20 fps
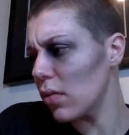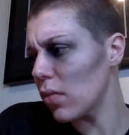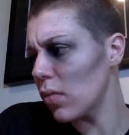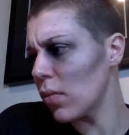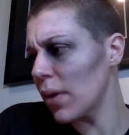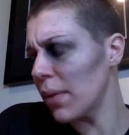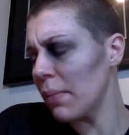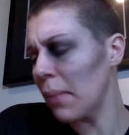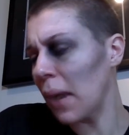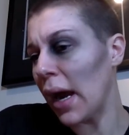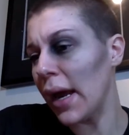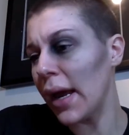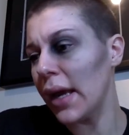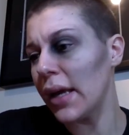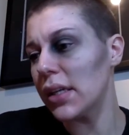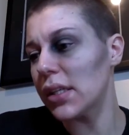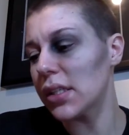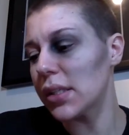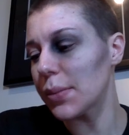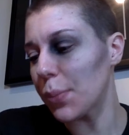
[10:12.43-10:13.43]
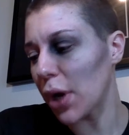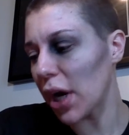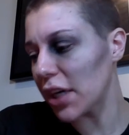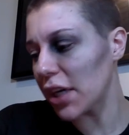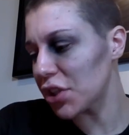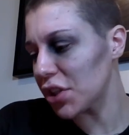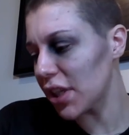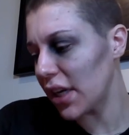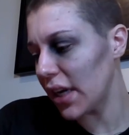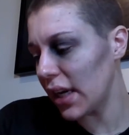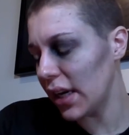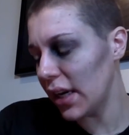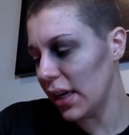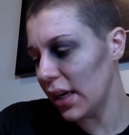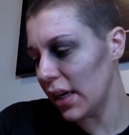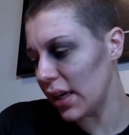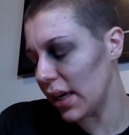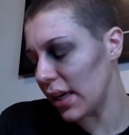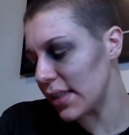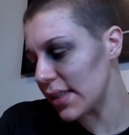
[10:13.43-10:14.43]
my depression
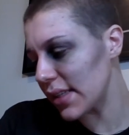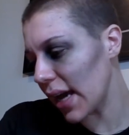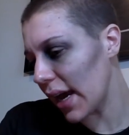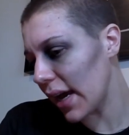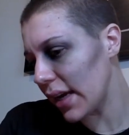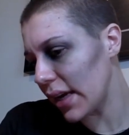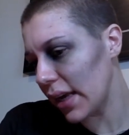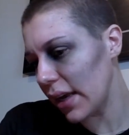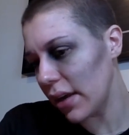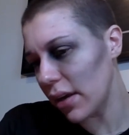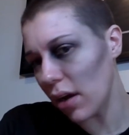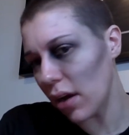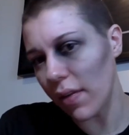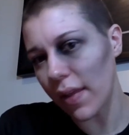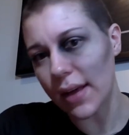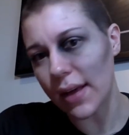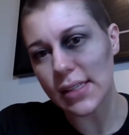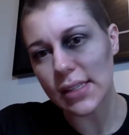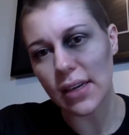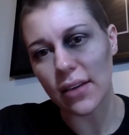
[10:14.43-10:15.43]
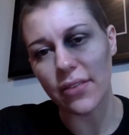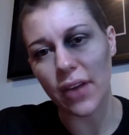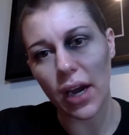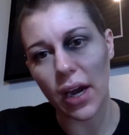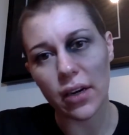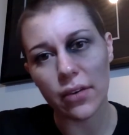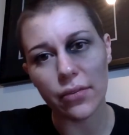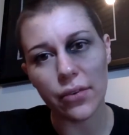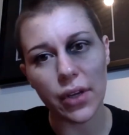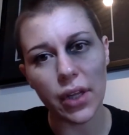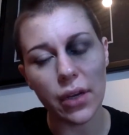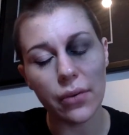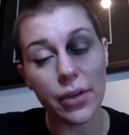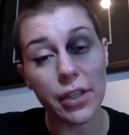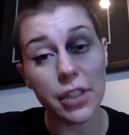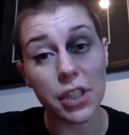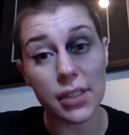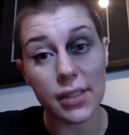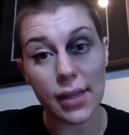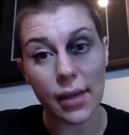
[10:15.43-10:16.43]
and anxiety and all that stuff kind of really
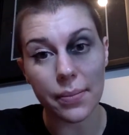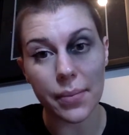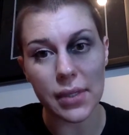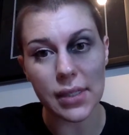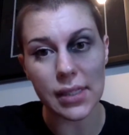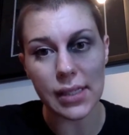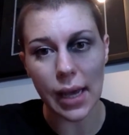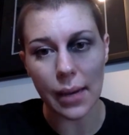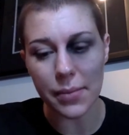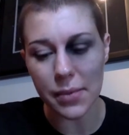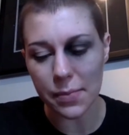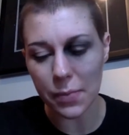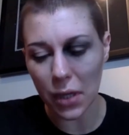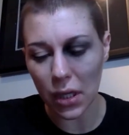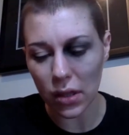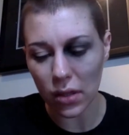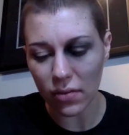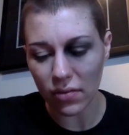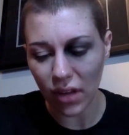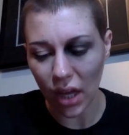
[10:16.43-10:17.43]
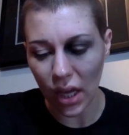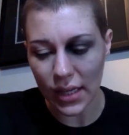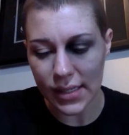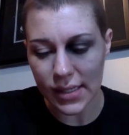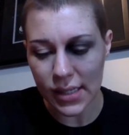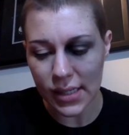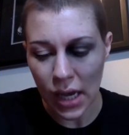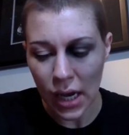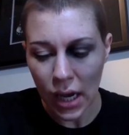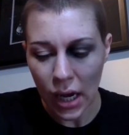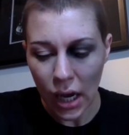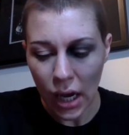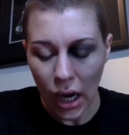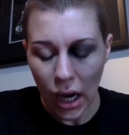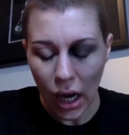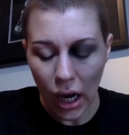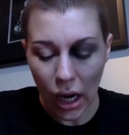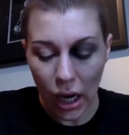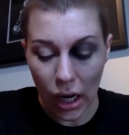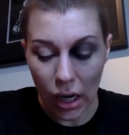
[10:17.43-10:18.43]
reaches up and slaps me in the face,
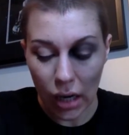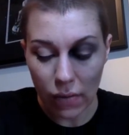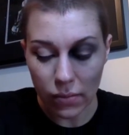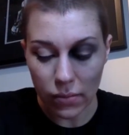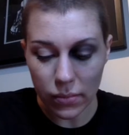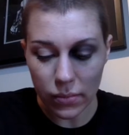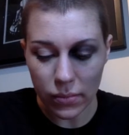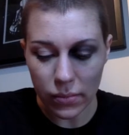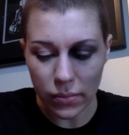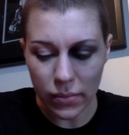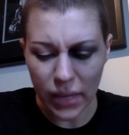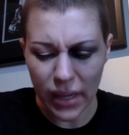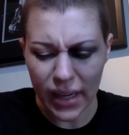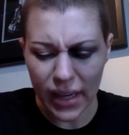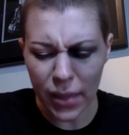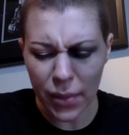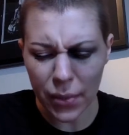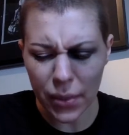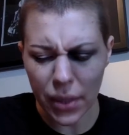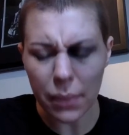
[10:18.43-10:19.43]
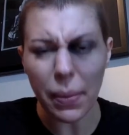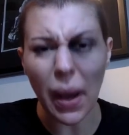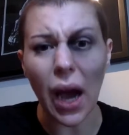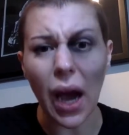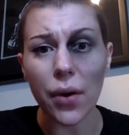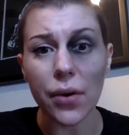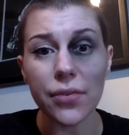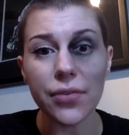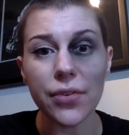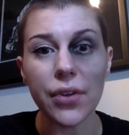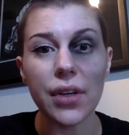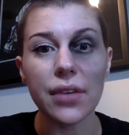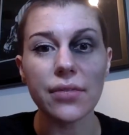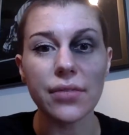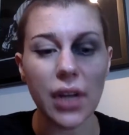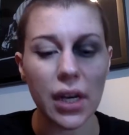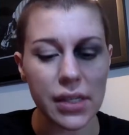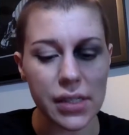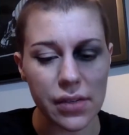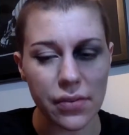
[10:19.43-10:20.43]
I get a really powerful
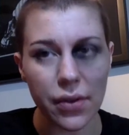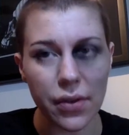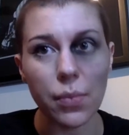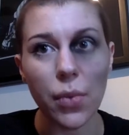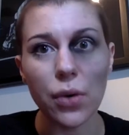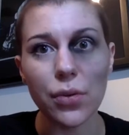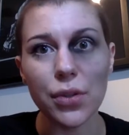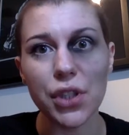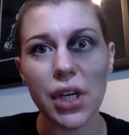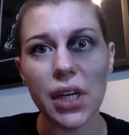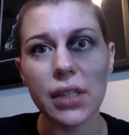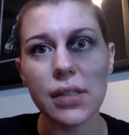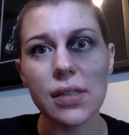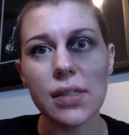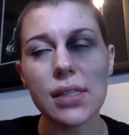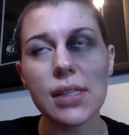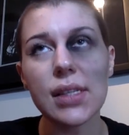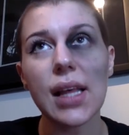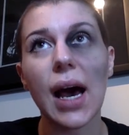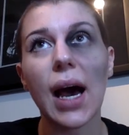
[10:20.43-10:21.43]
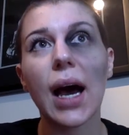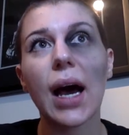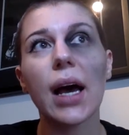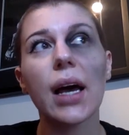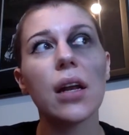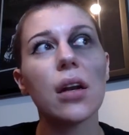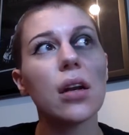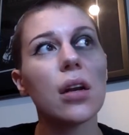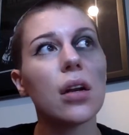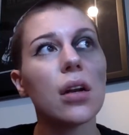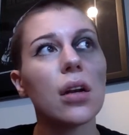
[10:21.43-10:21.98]
influx of emotions that